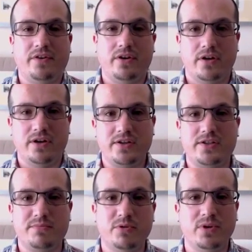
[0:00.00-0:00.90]
for
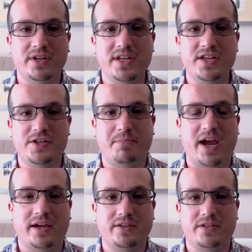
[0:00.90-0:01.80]
smaller niche
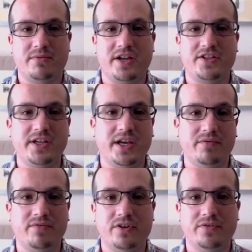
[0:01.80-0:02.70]
banks to actually
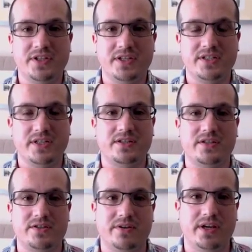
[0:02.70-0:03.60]
get involved in this
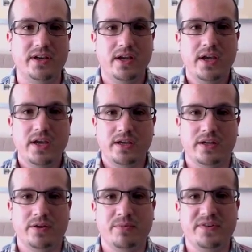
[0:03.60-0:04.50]
industry.
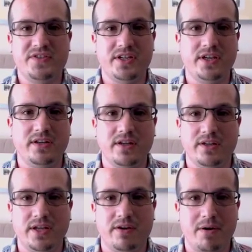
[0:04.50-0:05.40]
We've seen
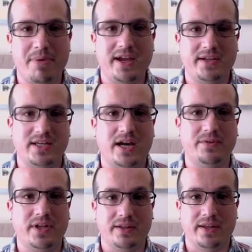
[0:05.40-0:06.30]
that there are banks
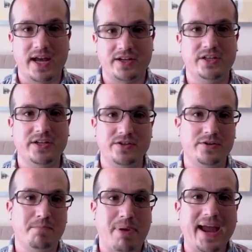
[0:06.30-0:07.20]
out there that actually
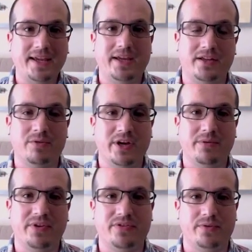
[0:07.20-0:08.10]
do banking the
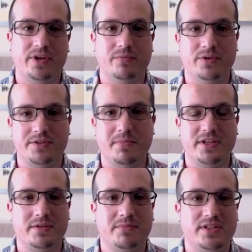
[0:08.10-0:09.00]
way we thought it was
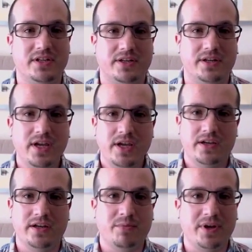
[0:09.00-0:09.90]
meant to be done,
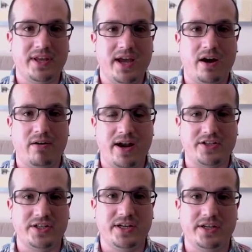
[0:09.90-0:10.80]
where they are
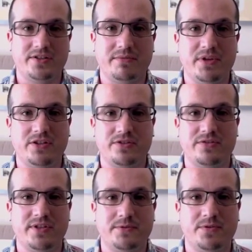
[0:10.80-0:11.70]
actually
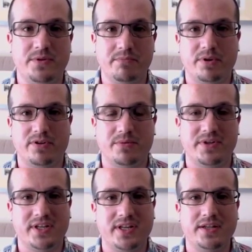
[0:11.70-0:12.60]
intermediaries between
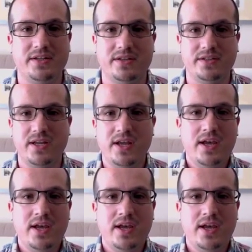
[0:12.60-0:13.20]
borrowers and lenders,